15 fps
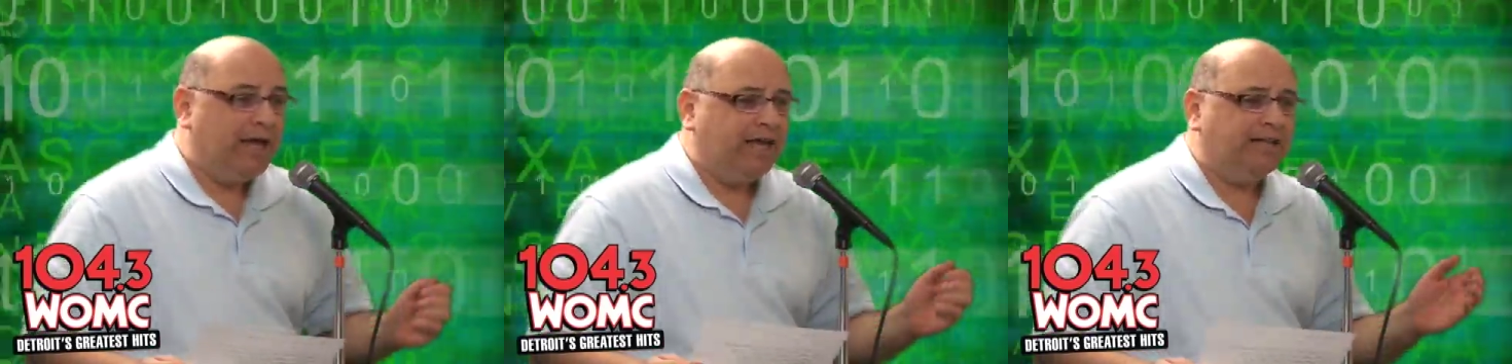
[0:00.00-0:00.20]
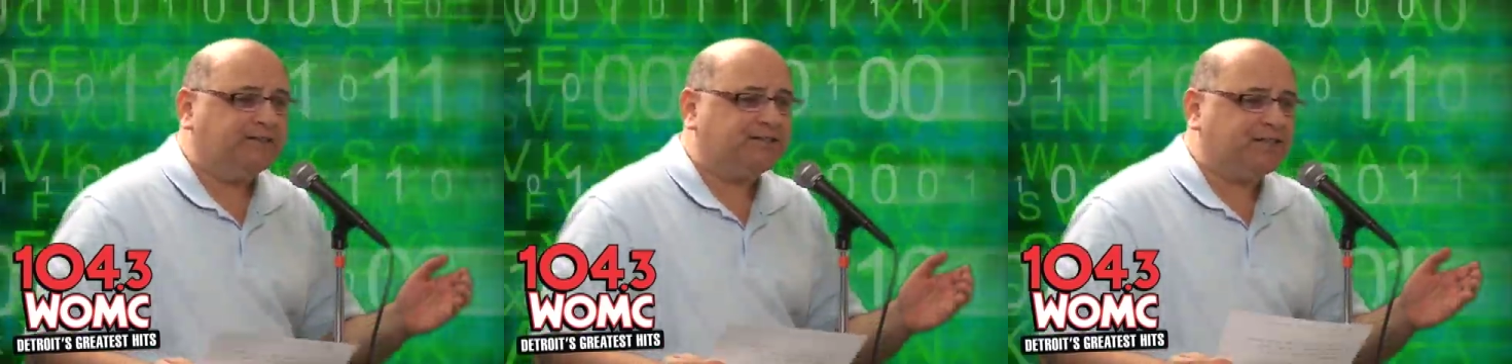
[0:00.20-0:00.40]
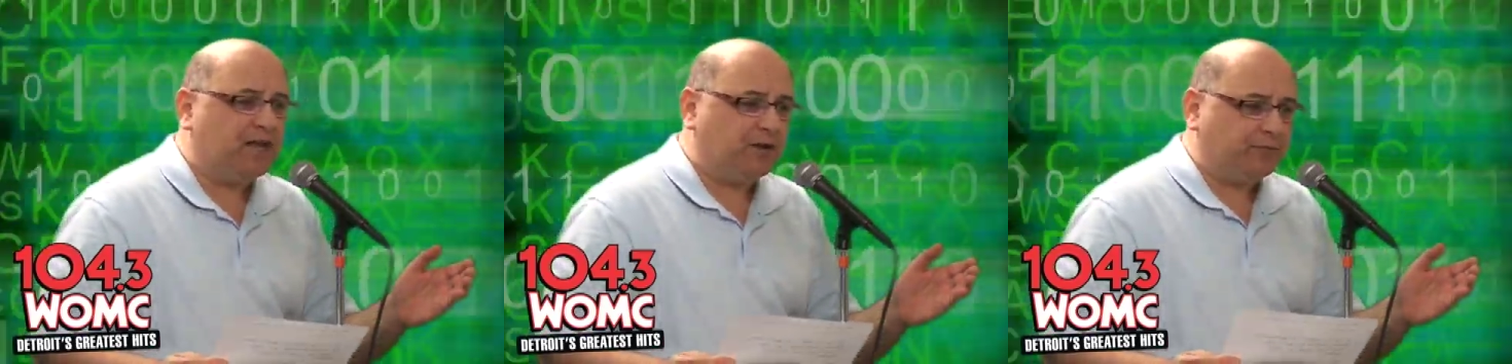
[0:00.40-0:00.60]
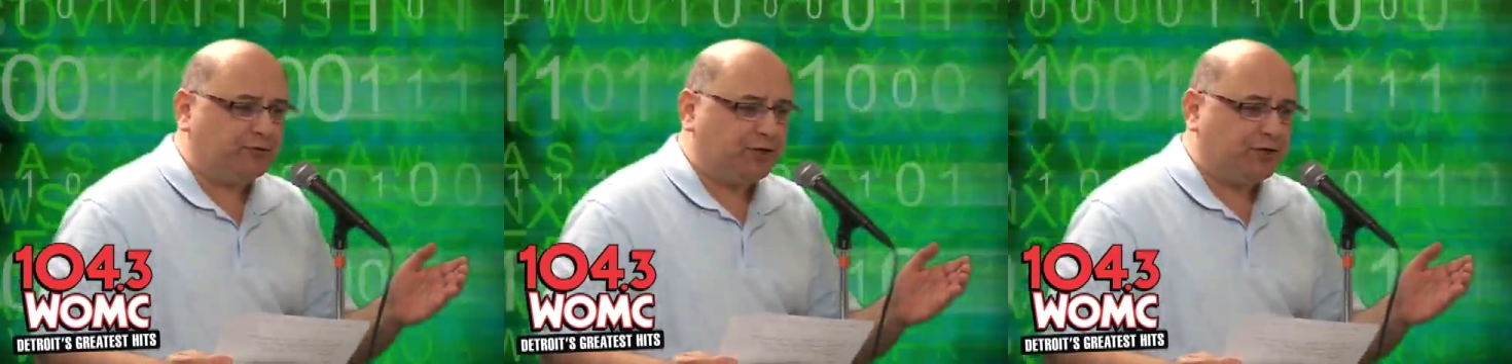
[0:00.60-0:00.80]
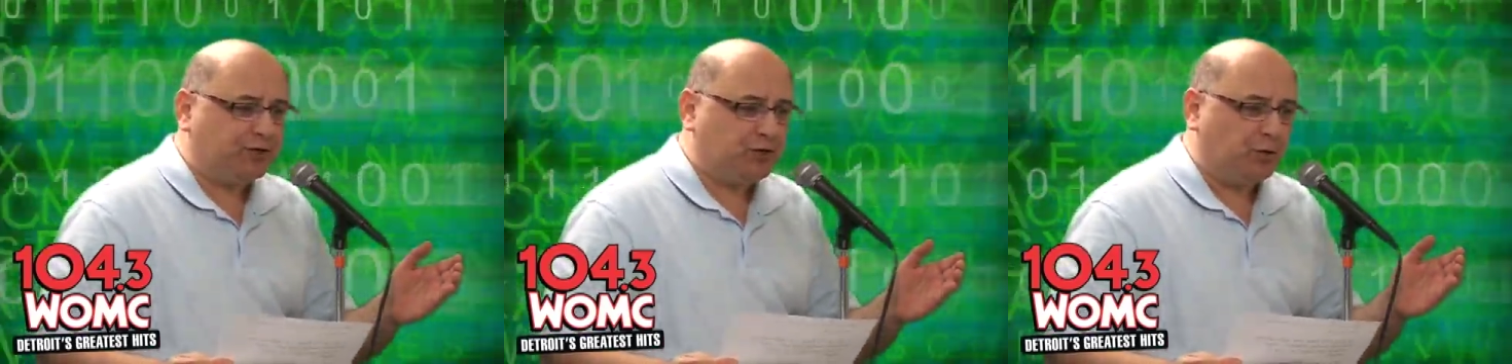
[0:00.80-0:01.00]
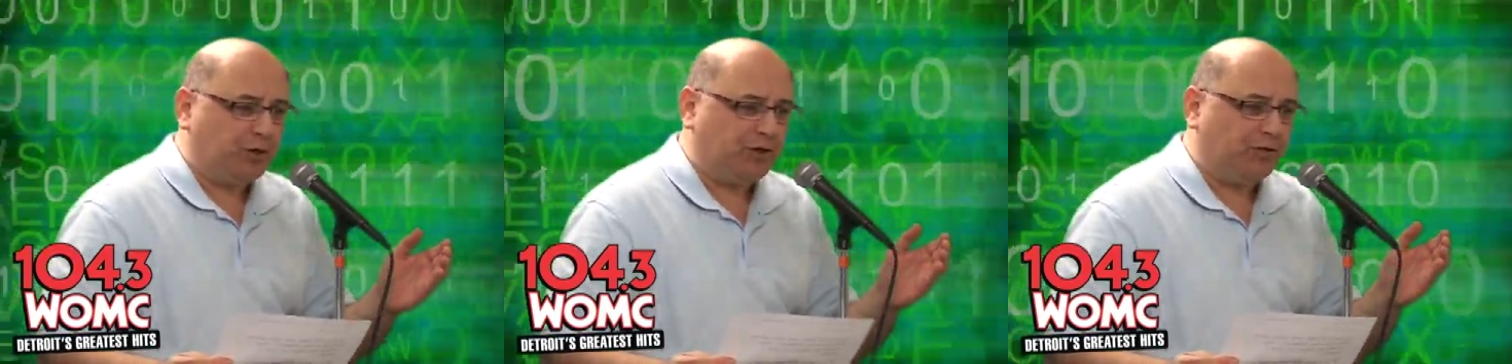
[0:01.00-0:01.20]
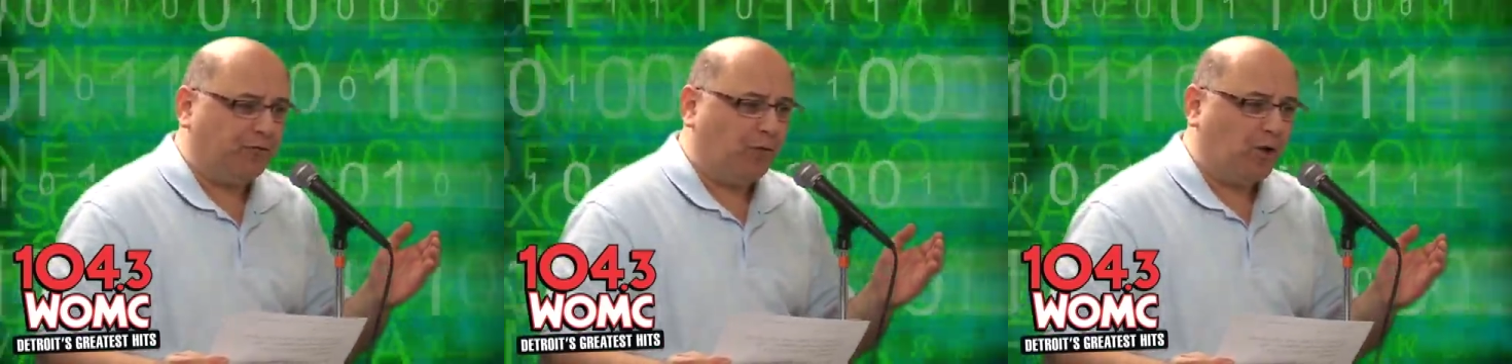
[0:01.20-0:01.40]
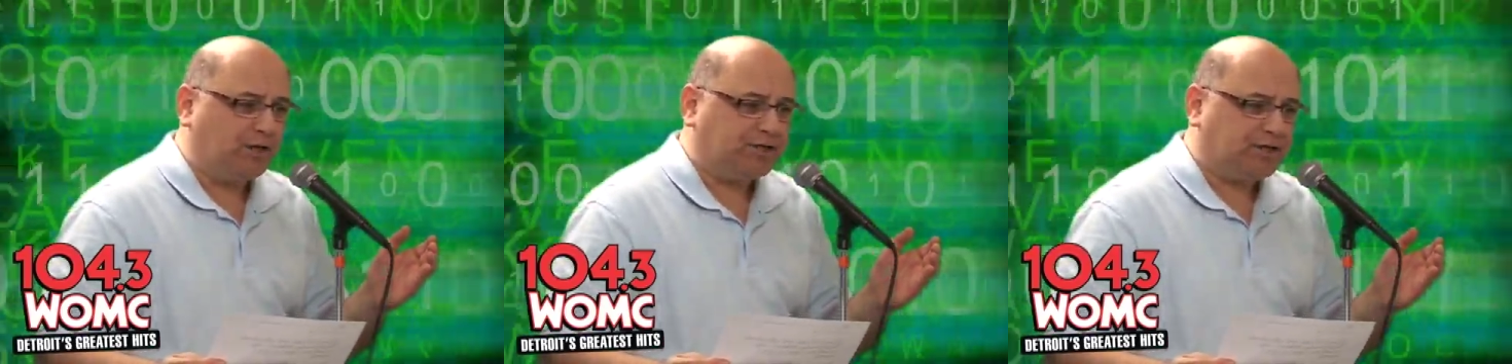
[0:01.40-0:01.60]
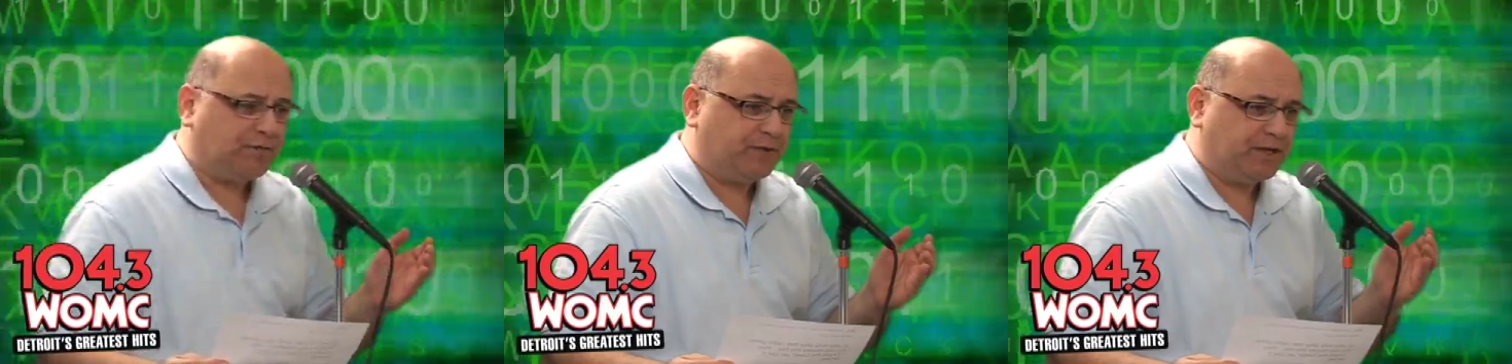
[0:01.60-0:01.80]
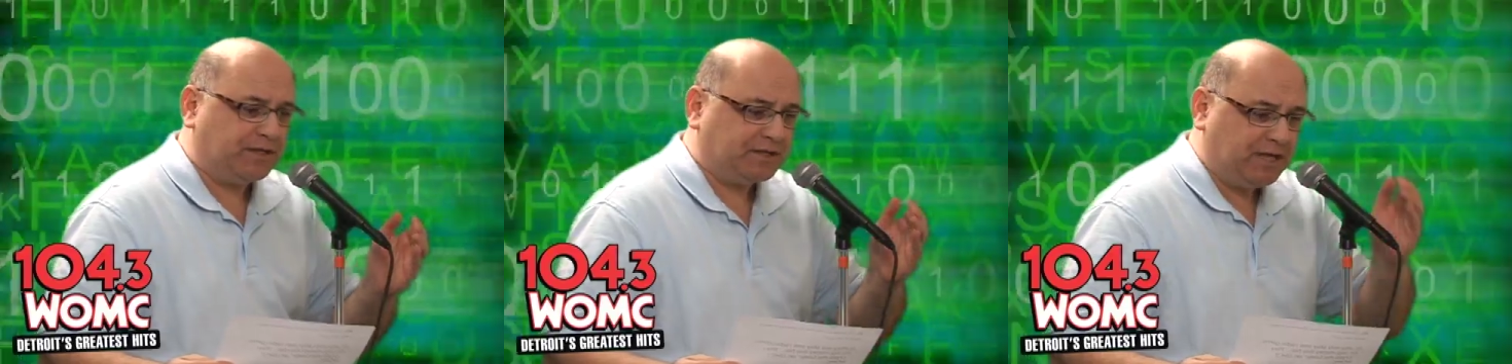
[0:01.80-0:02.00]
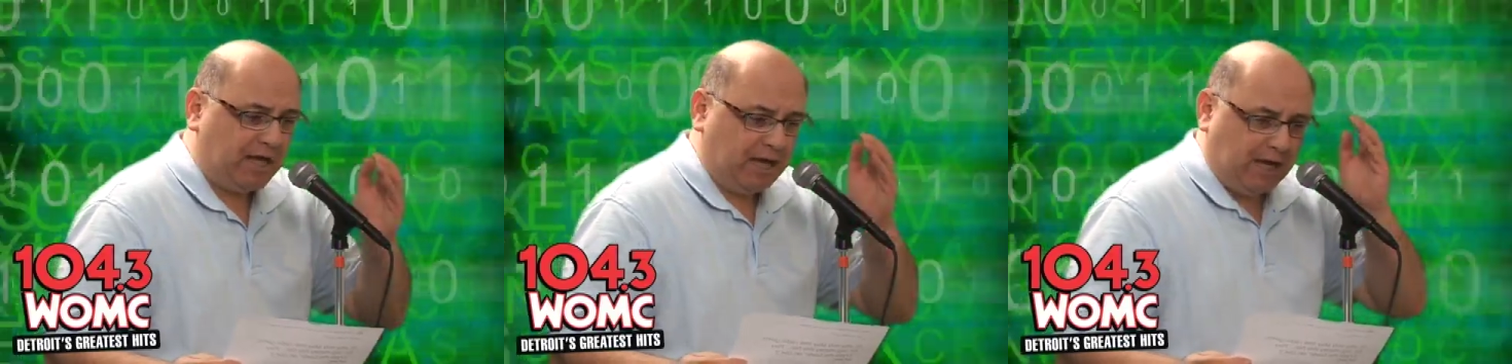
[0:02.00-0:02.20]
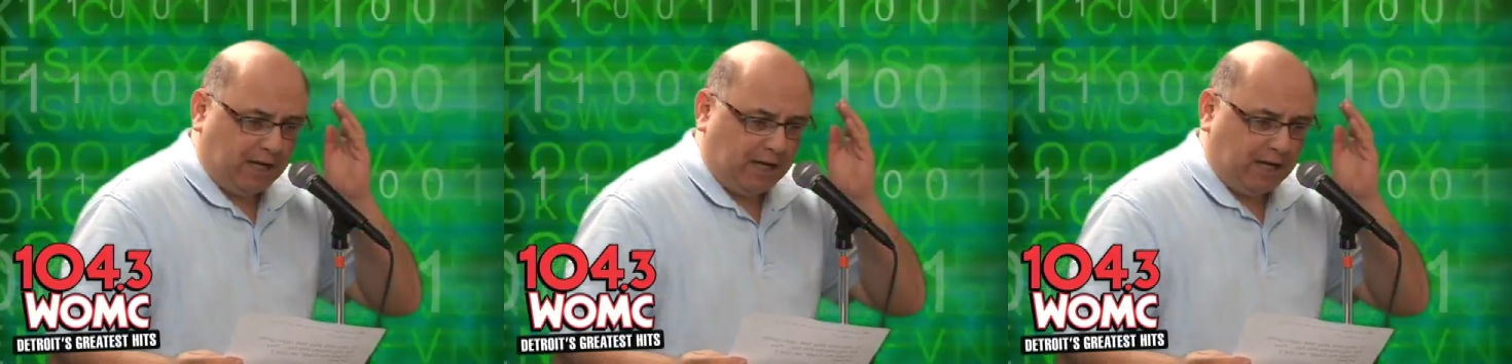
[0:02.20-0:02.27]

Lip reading: instead of just doing the voice of these